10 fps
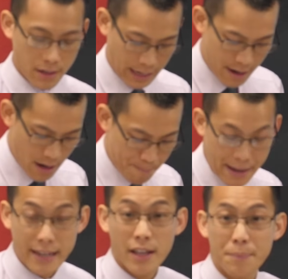Okay,
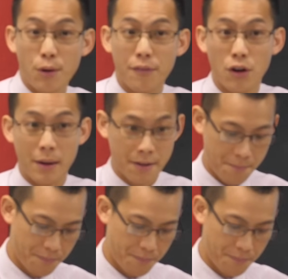pick another point for me.